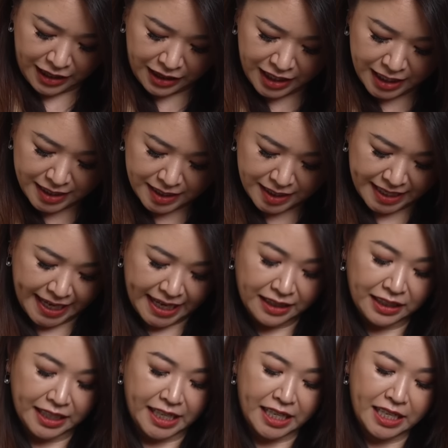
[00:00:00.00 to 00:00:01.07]
this
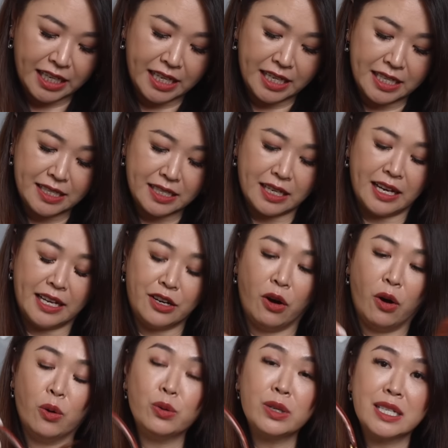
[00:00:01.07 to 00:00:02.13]
Kelly is an
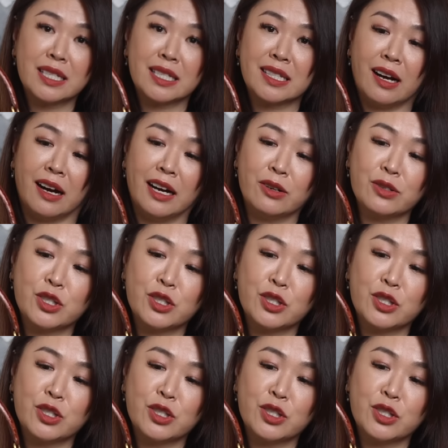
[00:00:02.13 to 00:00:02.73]
older style,